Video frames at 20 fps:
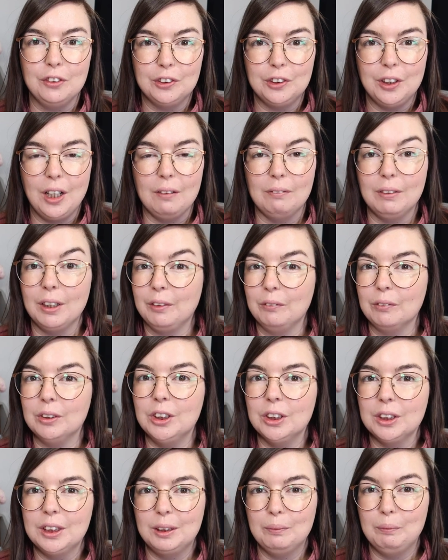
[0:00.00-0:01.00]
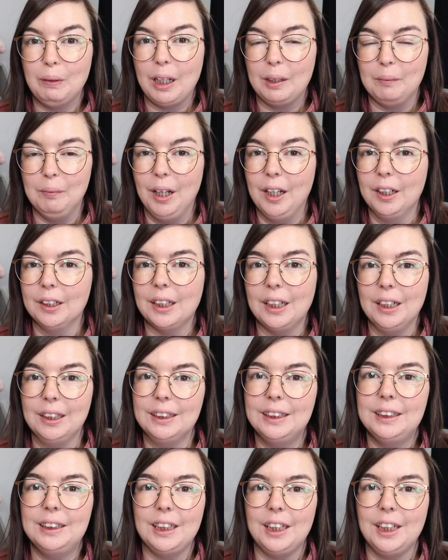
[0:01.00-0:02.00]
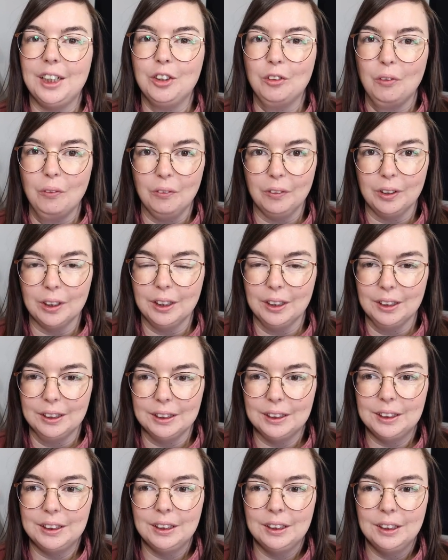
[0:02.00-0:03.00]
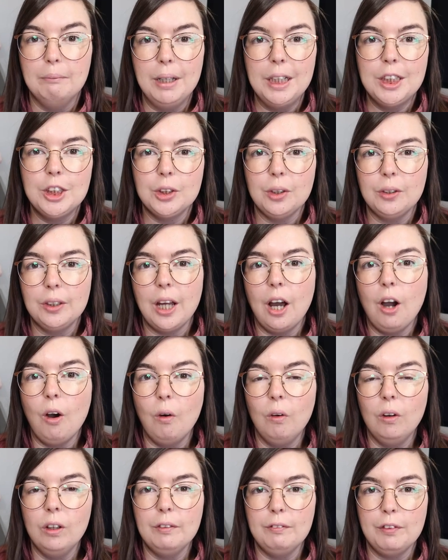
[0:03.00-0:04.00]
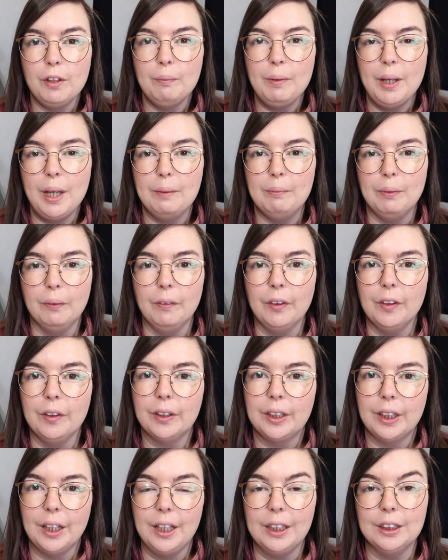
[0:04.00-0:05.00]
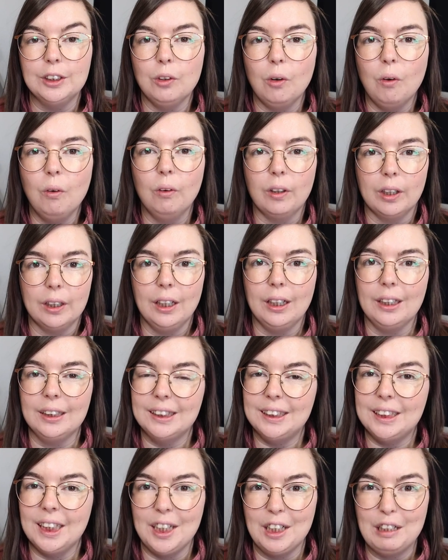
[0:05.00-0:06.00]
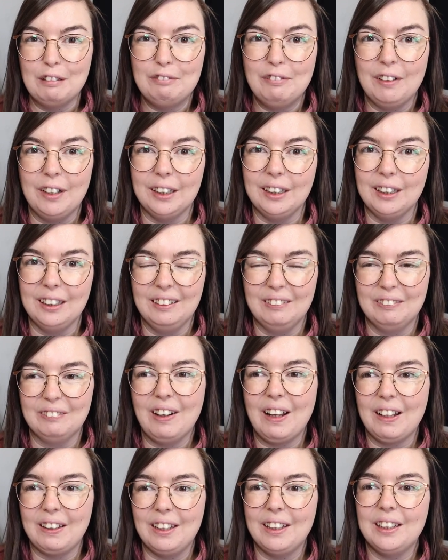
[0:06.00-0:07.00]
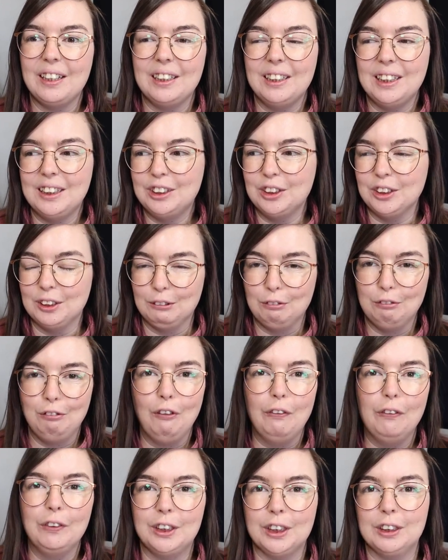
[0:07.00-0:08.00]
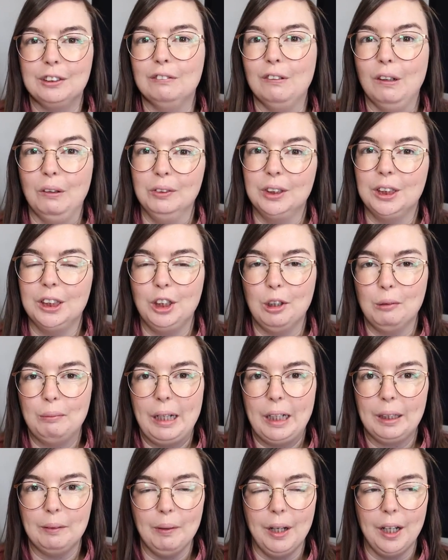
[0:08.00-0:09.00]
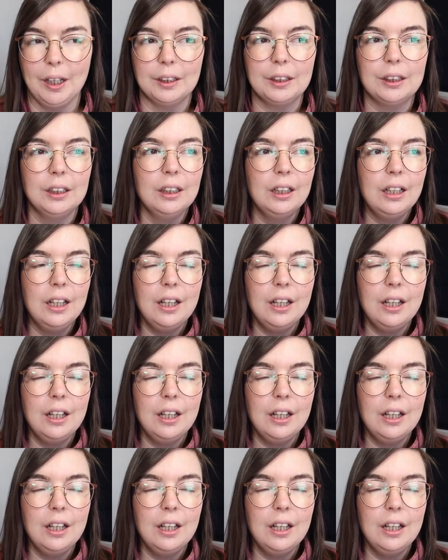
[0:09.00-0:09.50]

you're traveling with just a backpack is staying organized. Make sure that all of your paperwork is organized in a file rather than it just floating around in your backpack.